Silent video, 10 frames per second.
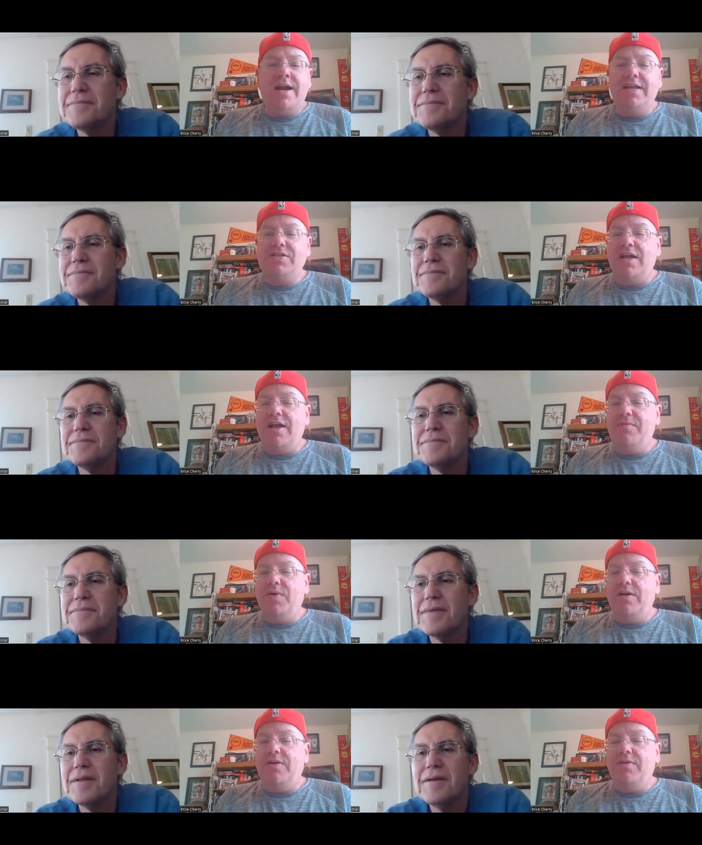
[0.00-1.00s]
Speaker 1: right, John.
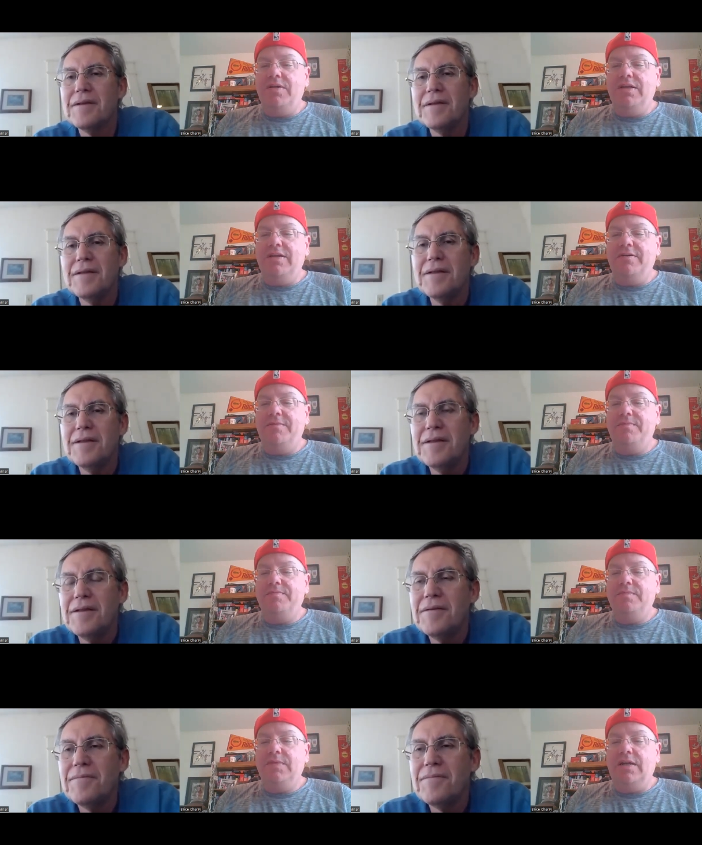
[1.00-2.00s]
Well,
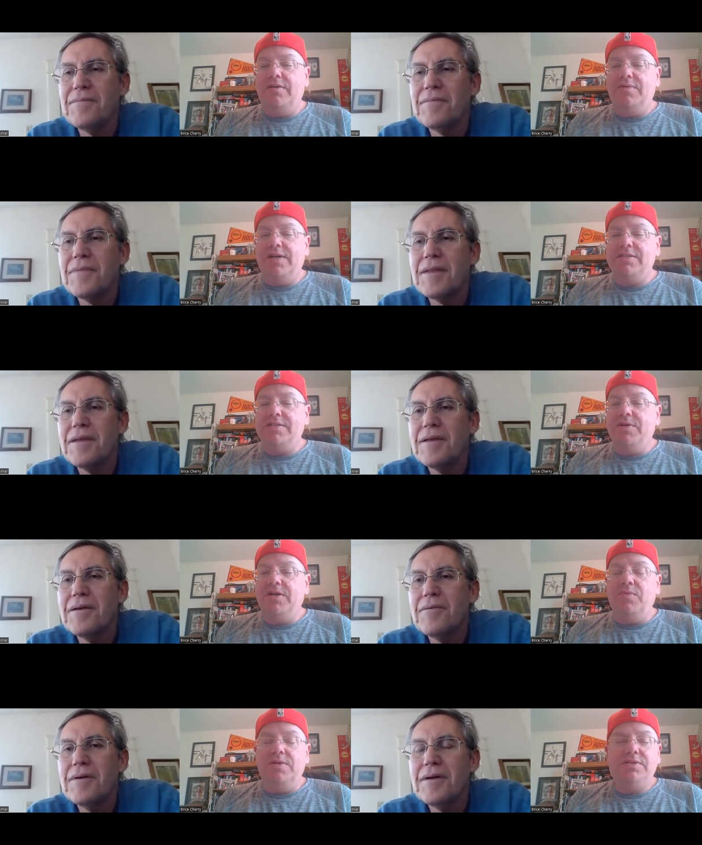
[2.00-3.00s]
um, you know, got some
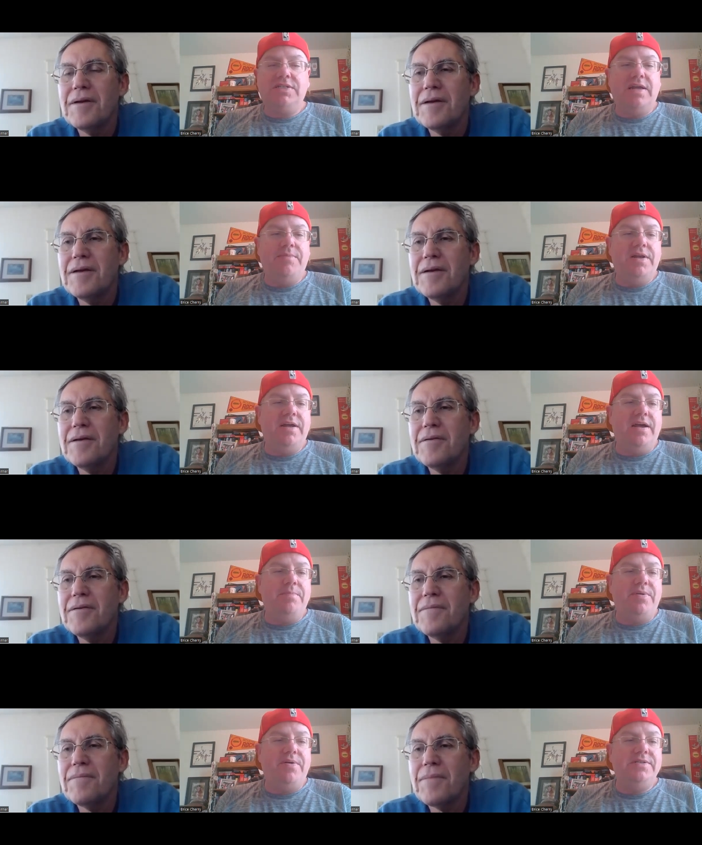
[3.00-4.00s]
good ones coming
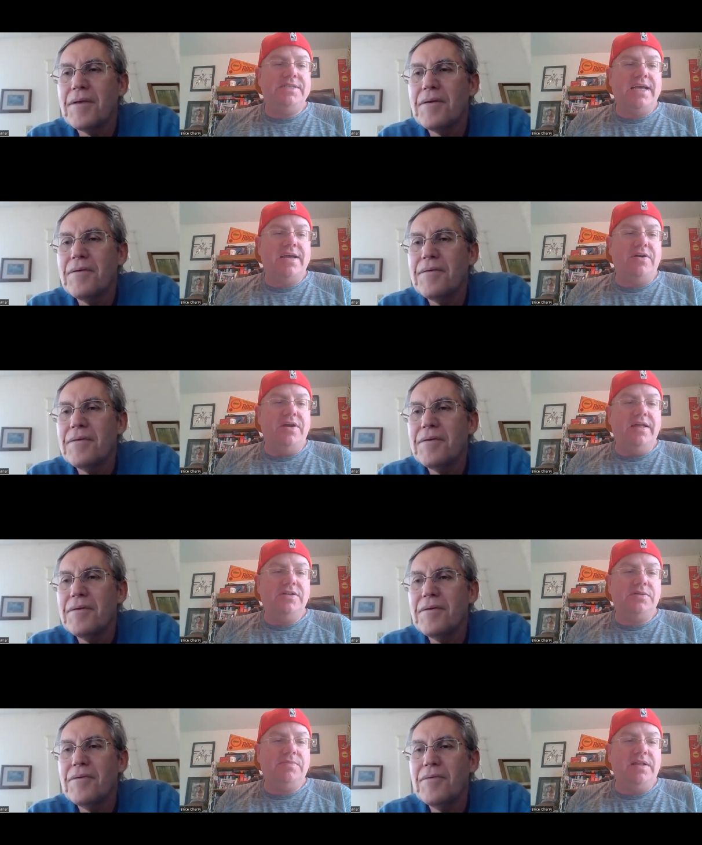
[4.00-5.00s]
up on Saturday. It
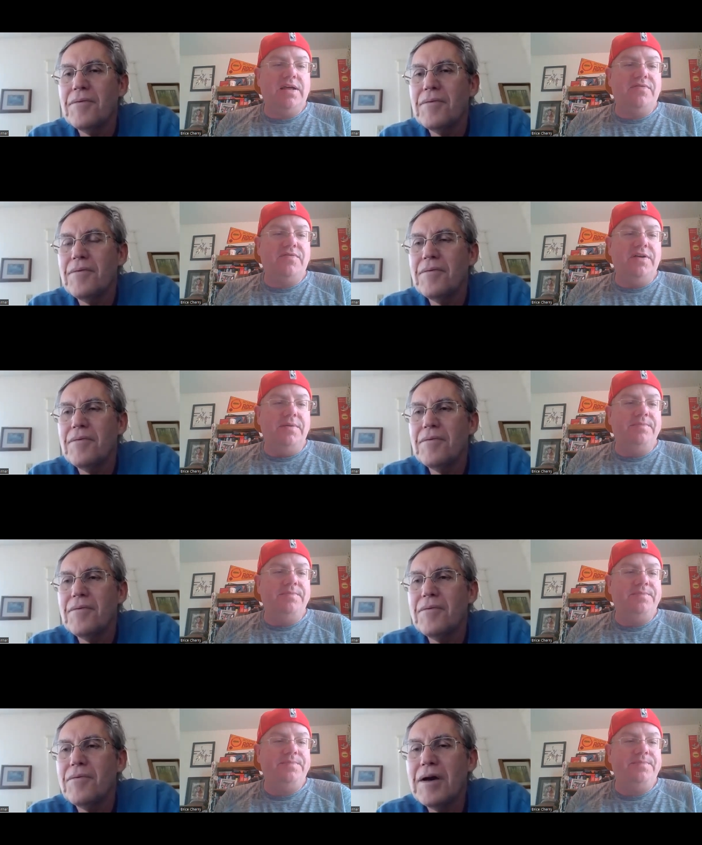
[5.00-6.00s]
should be a lot of fun.
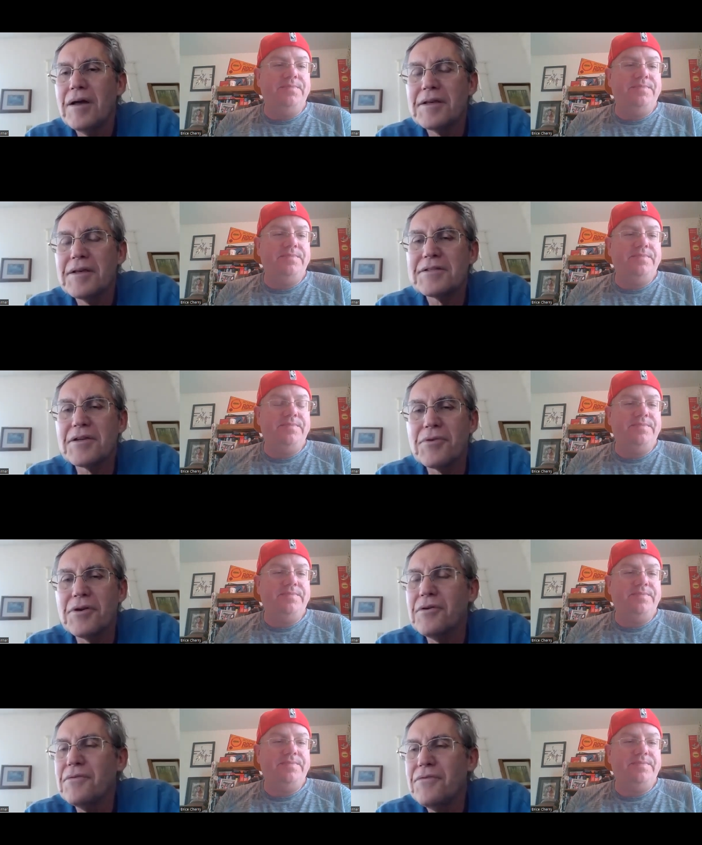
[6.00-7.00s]
Speaker 2: Well, this is a
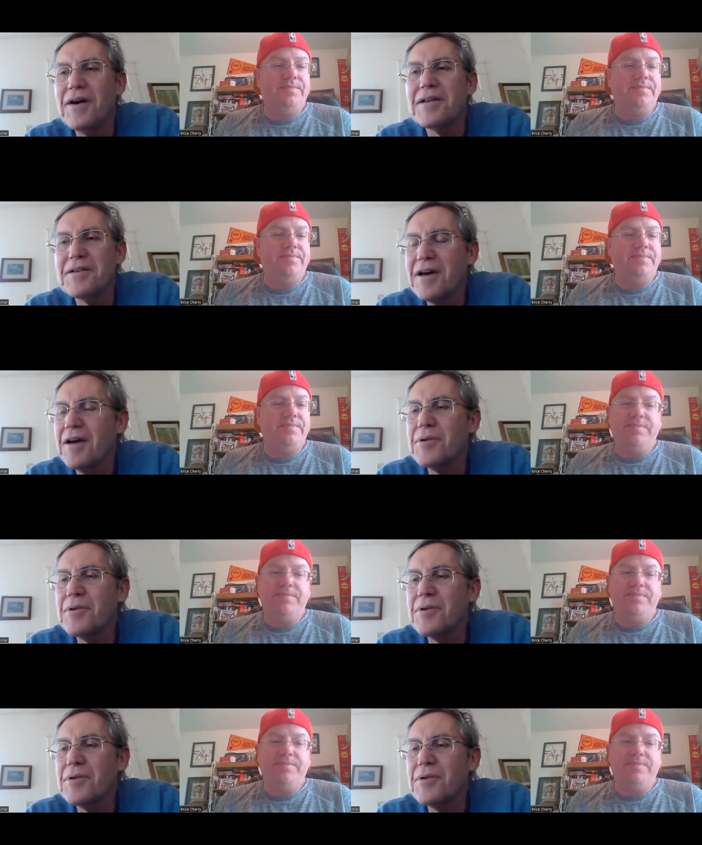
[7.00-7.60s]
real fun time